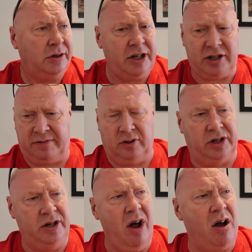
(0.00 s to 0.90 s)
This is
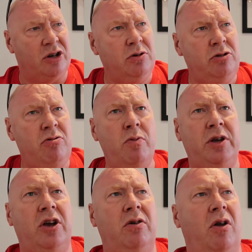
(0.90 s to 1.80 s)
fucking nice. What's wrong
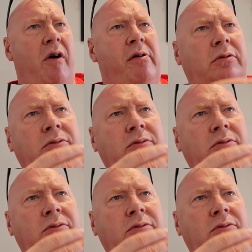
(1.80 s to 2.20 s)
with you lot?